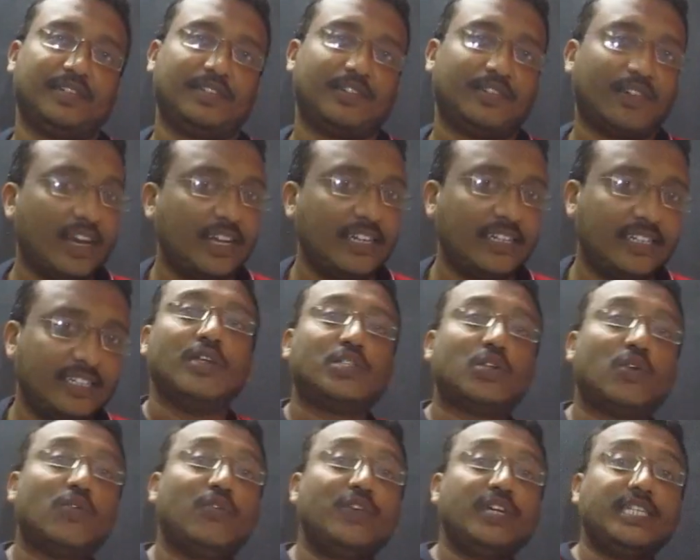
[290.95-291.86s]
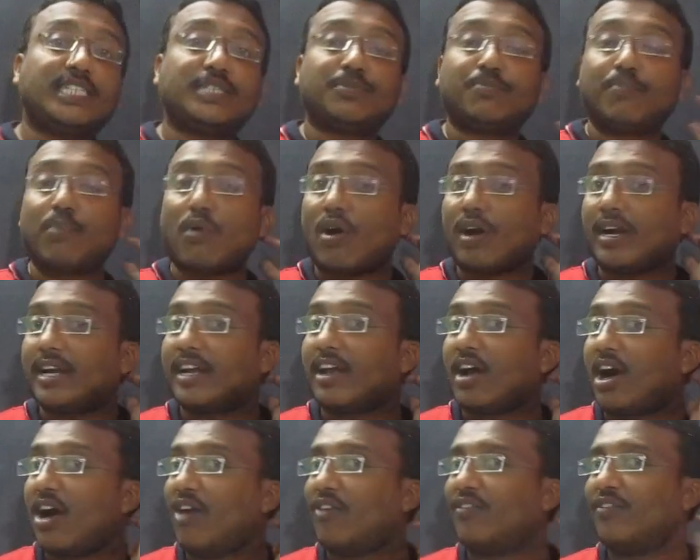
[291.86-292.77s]
Right? So which part
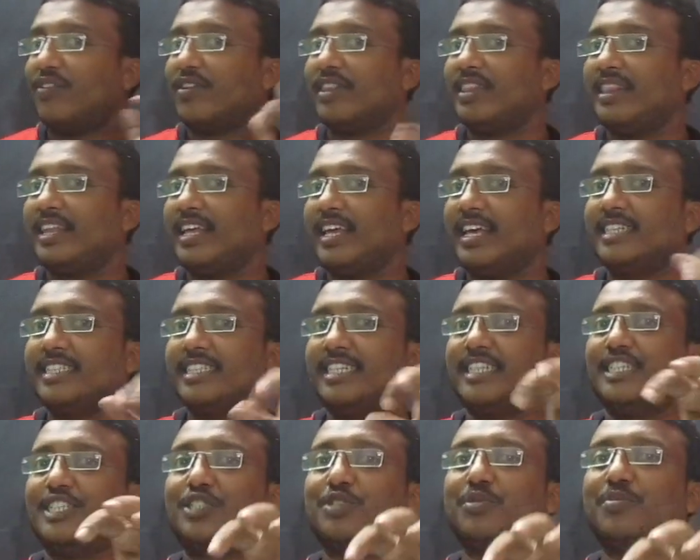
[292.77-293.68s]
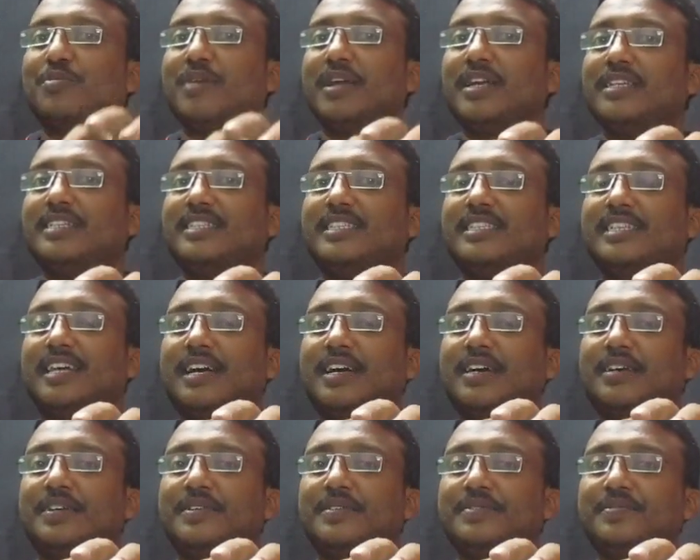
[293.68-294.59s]
of these instruments
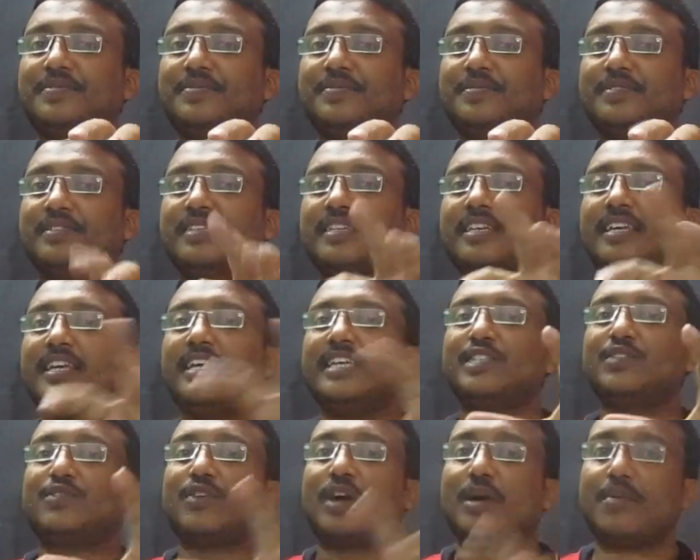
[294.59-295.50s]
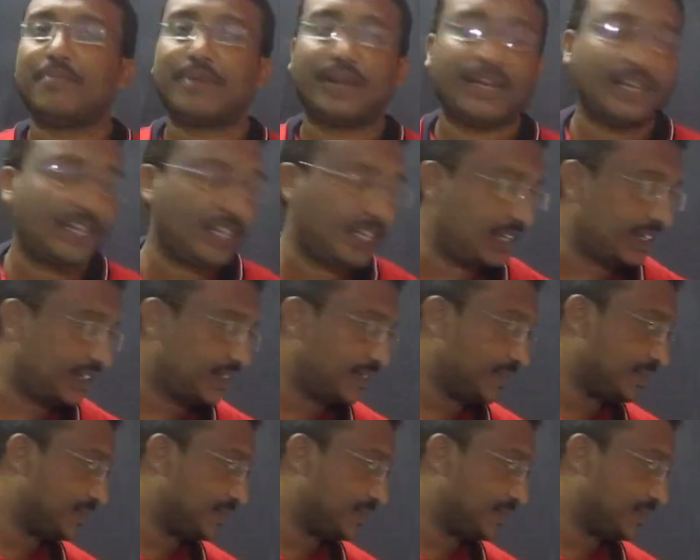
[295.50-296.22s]
is vibrating?